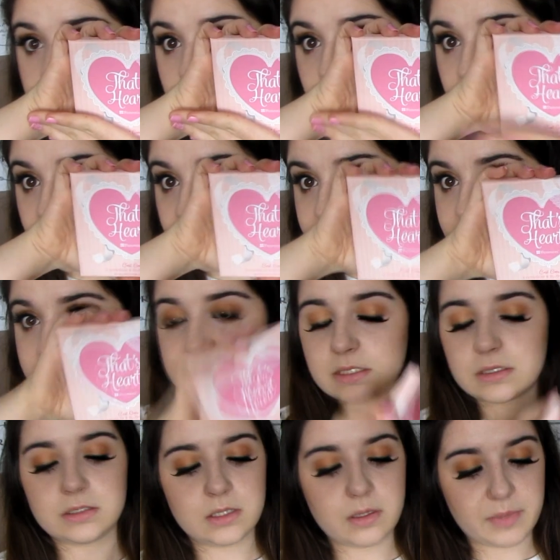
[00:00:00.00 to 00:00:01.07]
palette
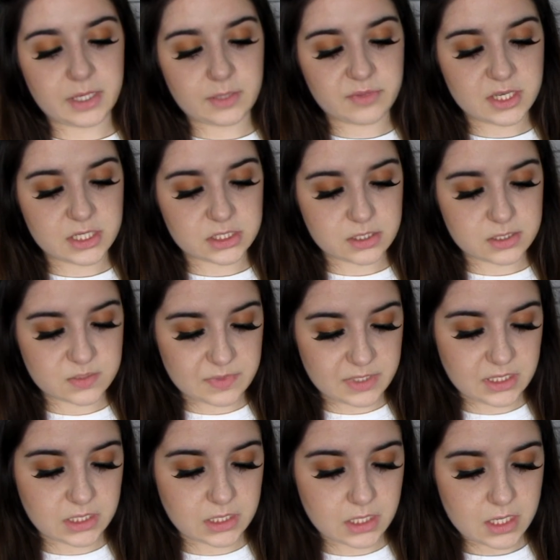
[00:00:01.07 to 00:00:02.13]
by BH
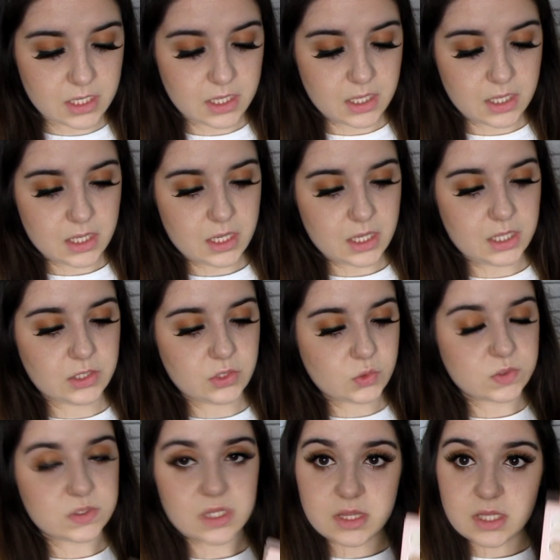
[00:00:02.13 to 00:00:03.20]
Cosmetic and
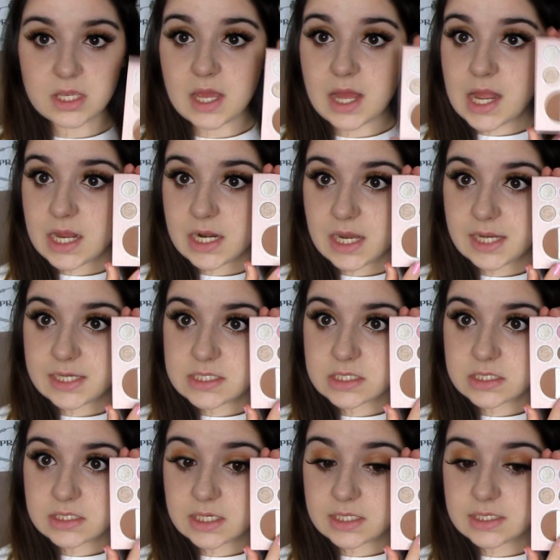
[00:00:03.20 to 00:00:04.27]
use the highlight
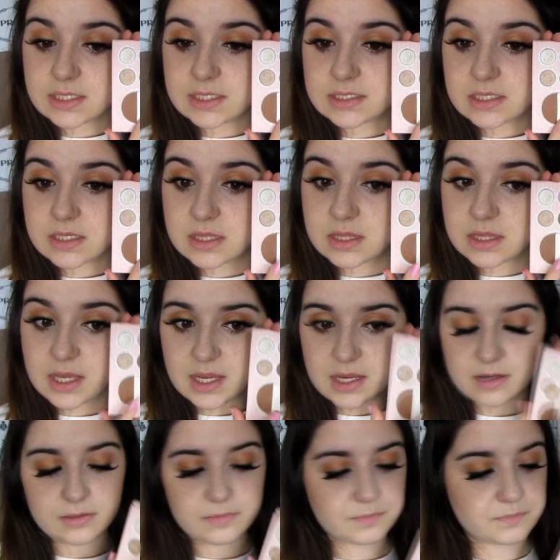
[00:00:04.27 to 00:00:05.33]
that is in there.